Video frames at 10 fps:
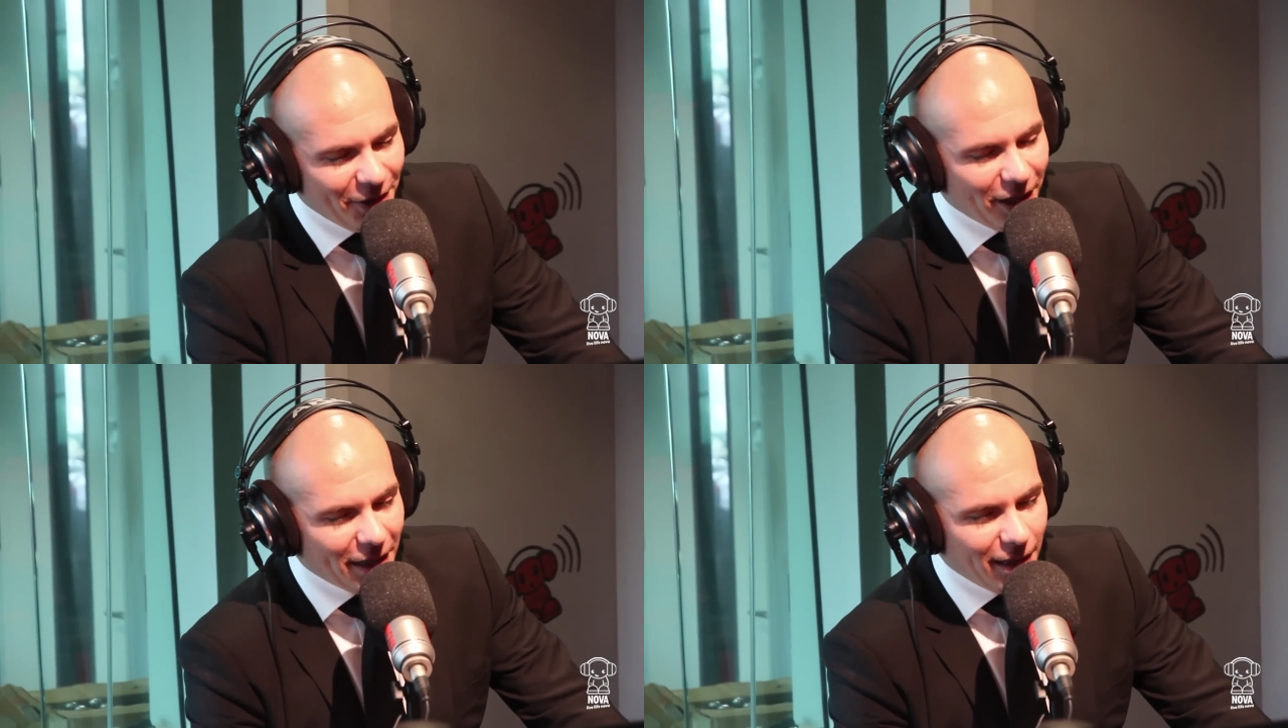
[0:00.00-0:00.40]

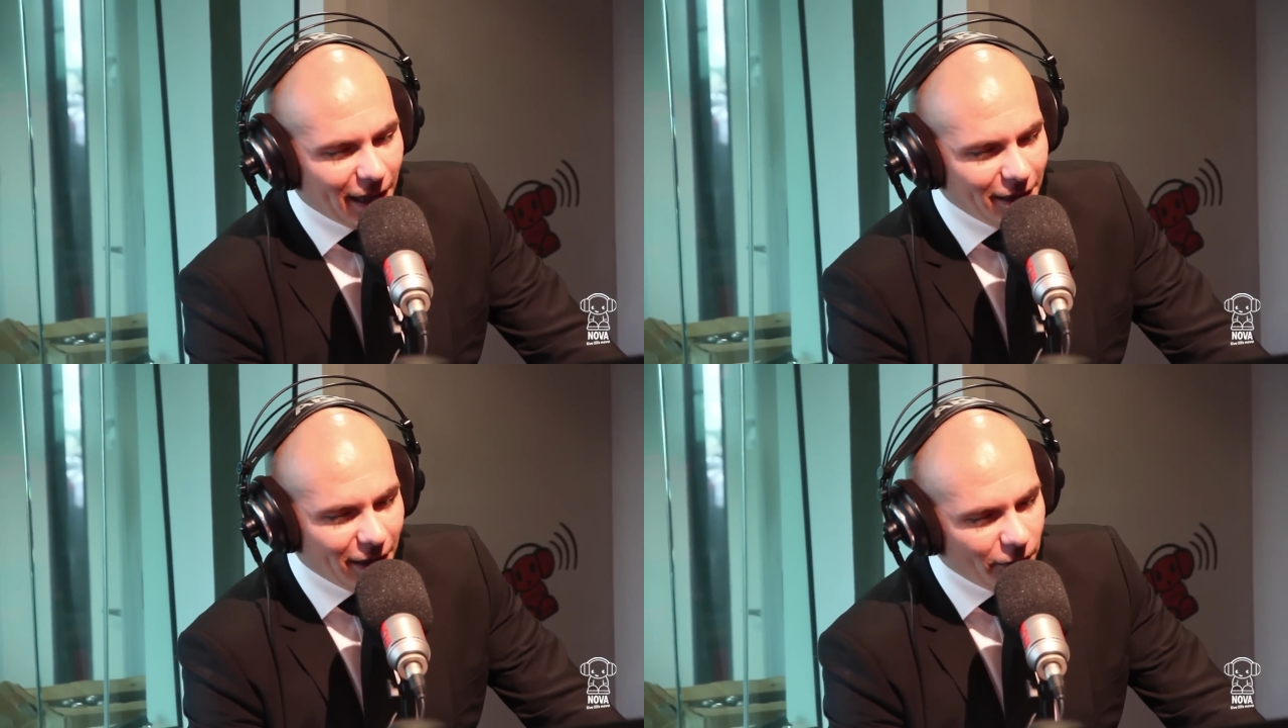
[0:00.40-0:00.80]
No, I think
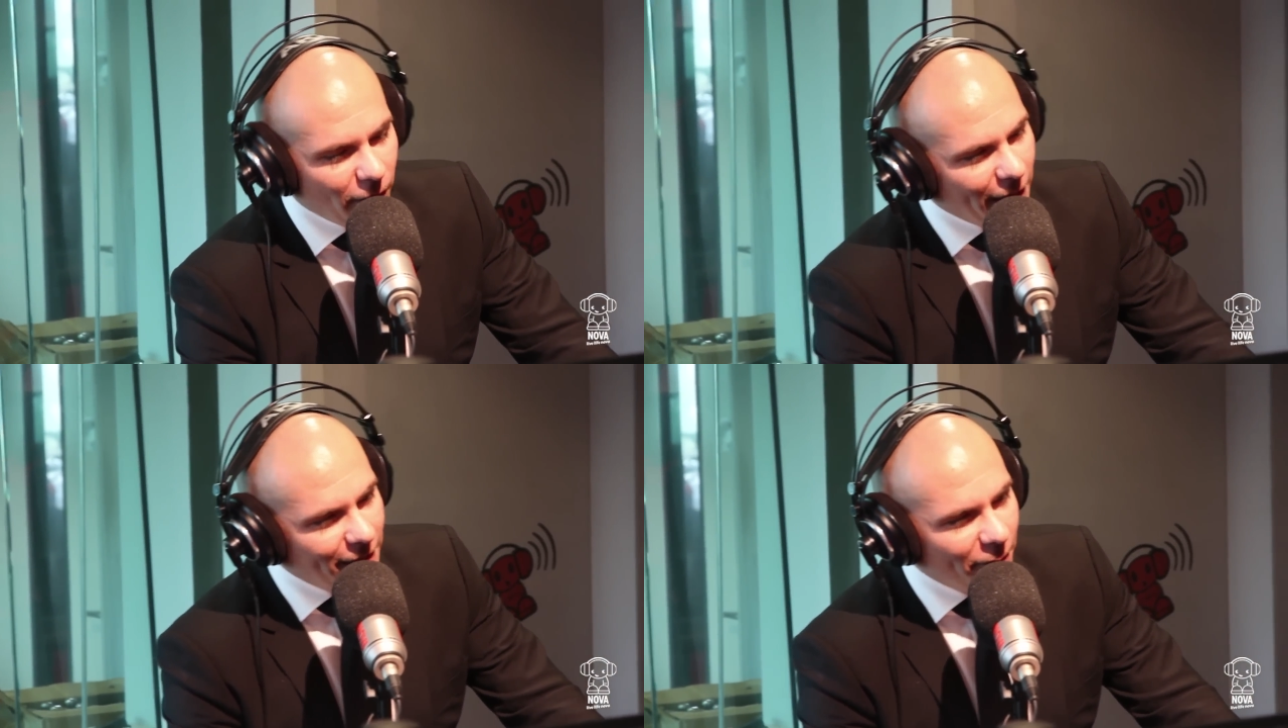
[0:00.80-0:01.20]

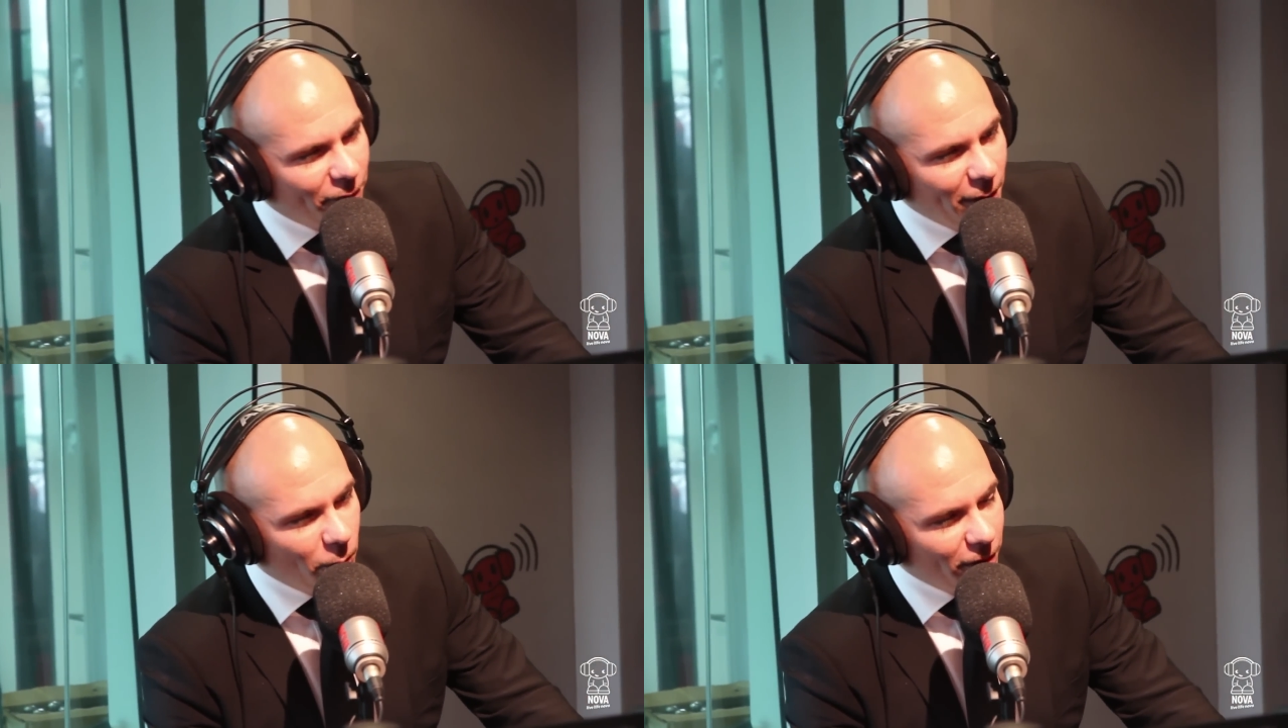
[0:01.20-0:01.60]
I,
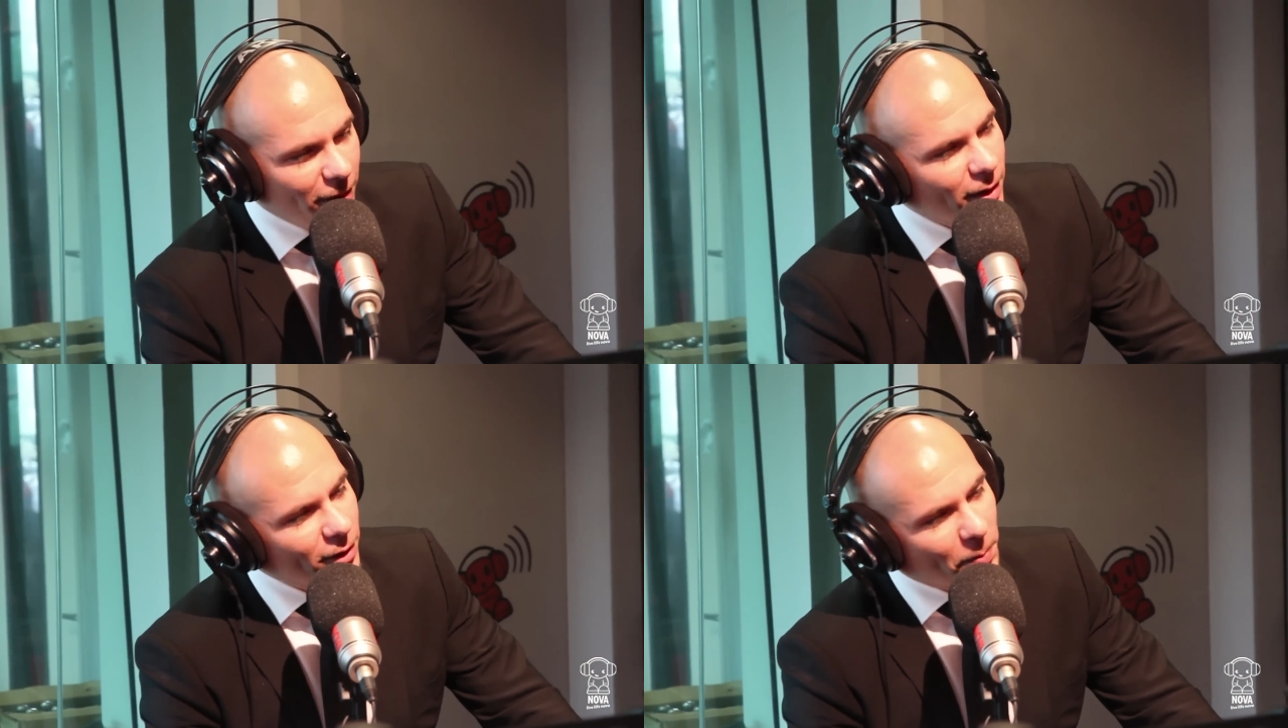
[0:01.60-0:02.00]
definitely would
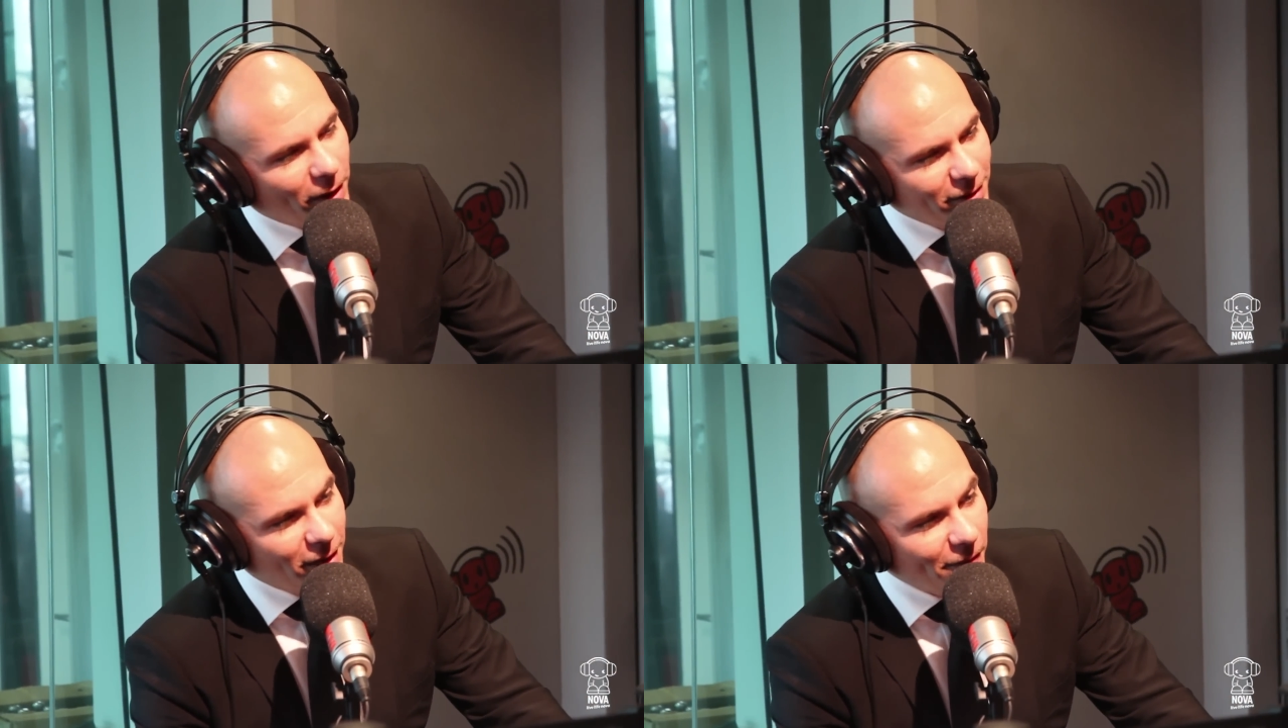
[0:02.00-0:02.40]
have uh,
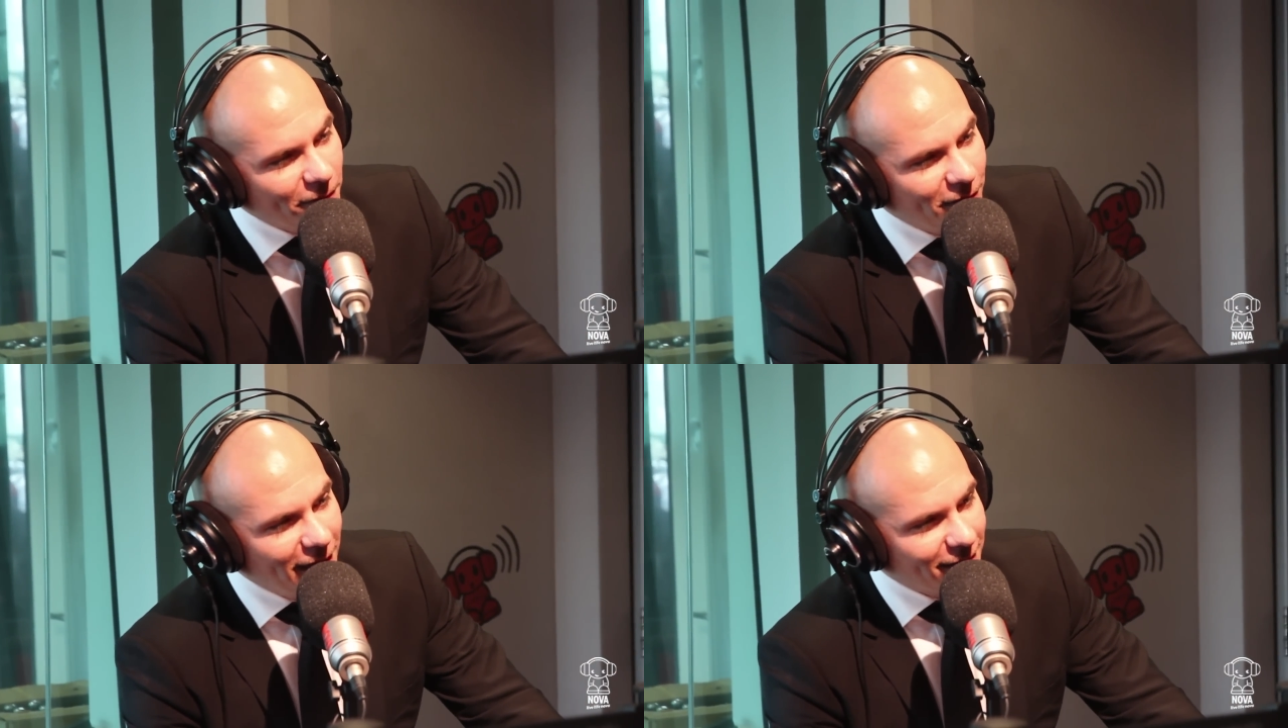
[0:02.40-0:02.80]
sparked the
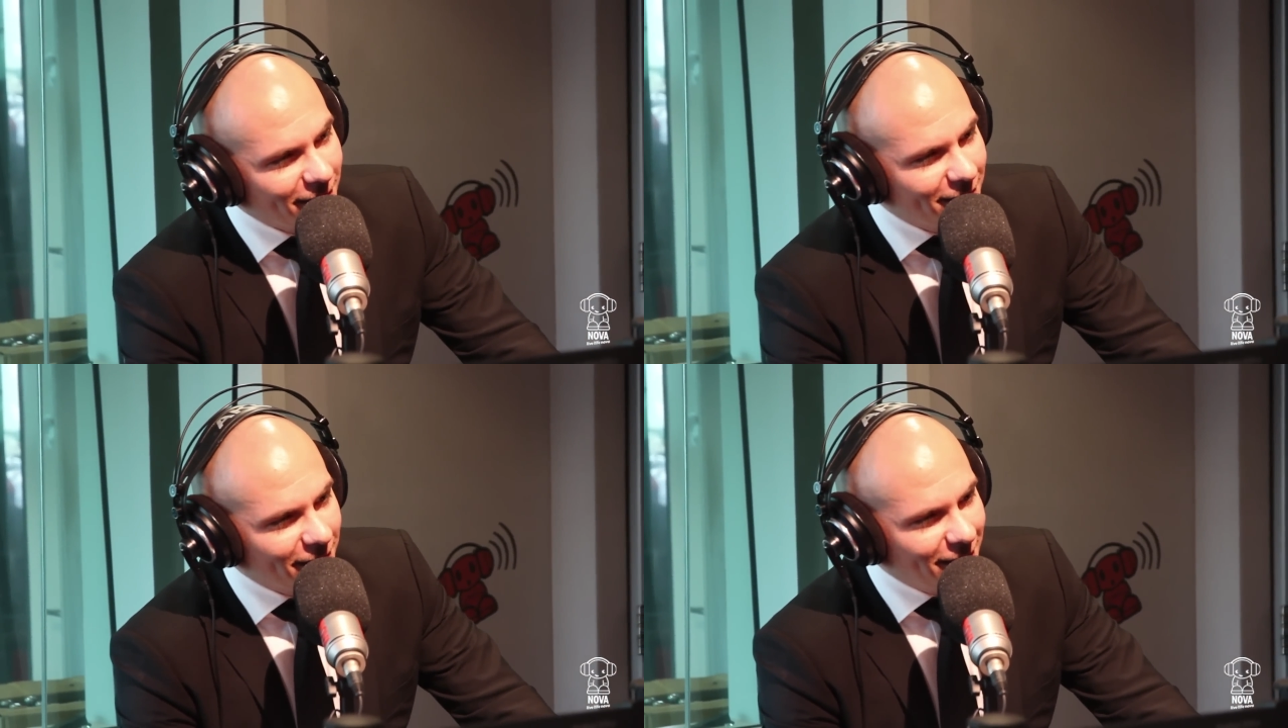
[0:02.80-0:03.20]
conversation.
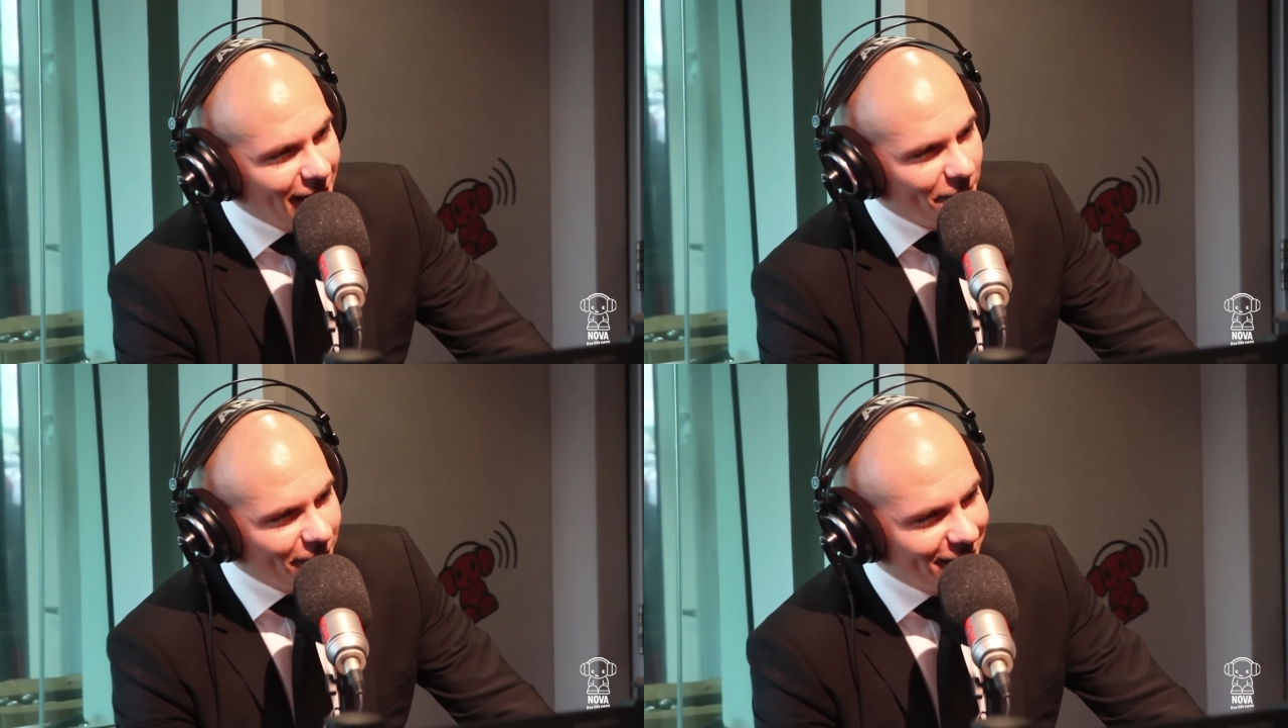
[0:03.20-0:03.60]
I'll tell you
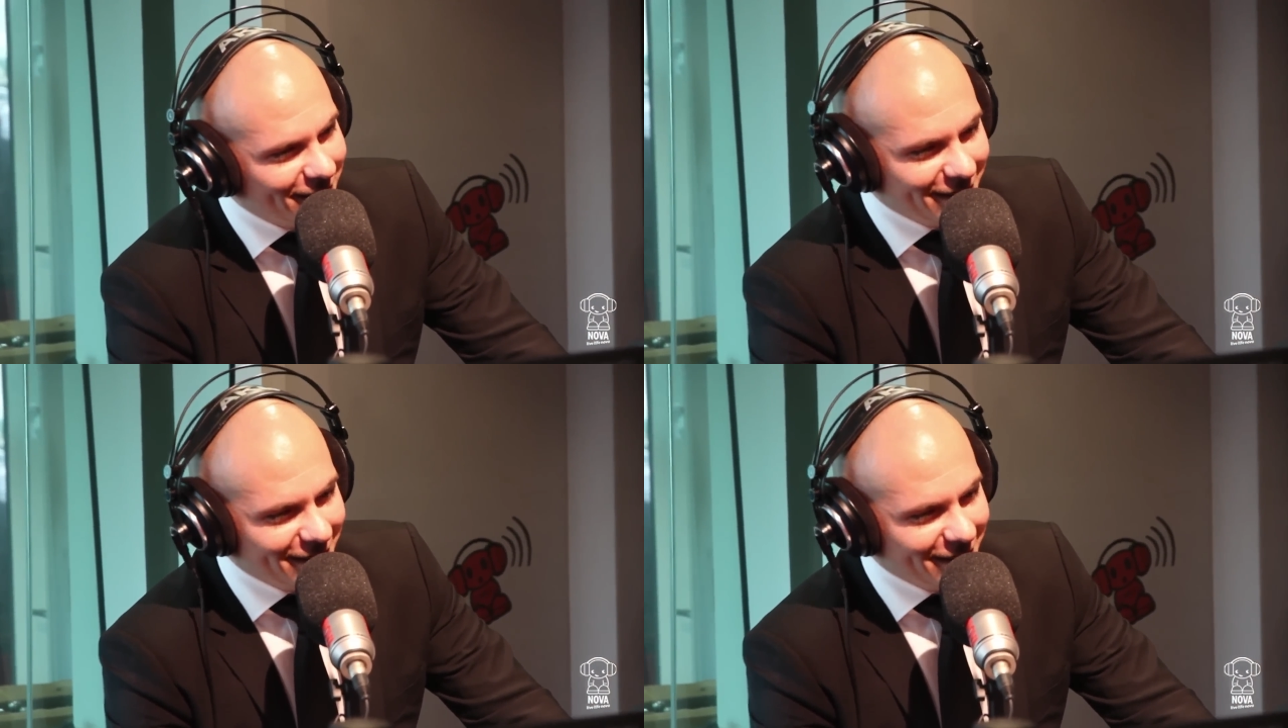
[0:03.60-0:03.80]
that much.